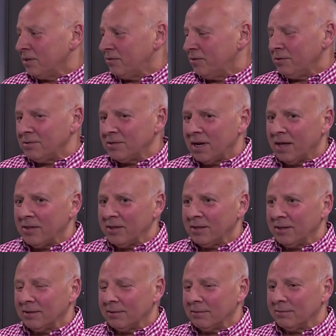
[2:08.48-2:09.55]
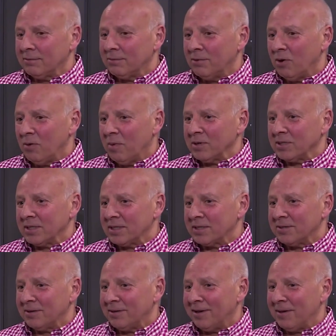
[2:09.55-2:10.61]
in the future, I think
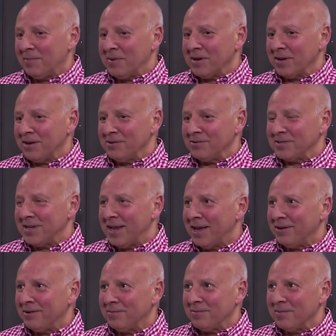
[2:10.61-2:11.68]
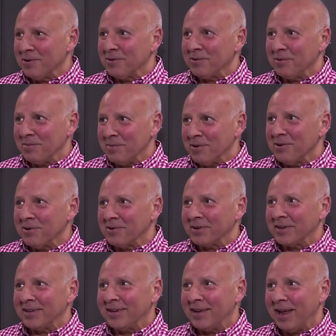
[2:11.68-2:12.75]
robotics are being used now more and more
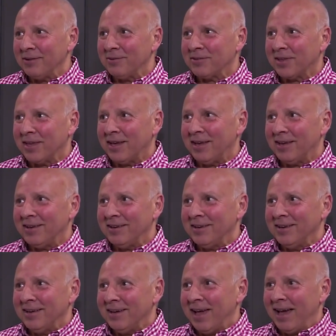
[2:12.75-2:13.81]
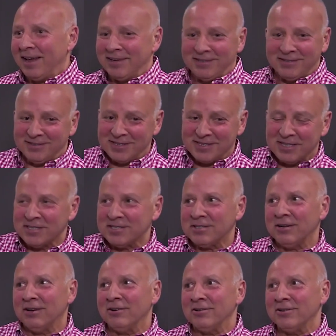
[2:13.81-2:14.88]
in healthcare and
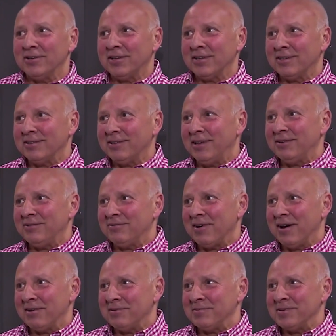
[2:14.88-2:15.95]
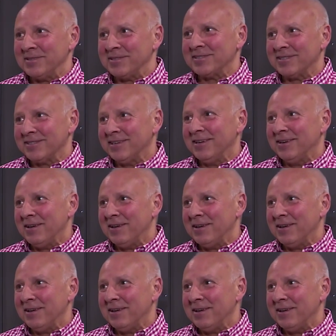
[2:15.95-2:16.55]
assisted learning environments.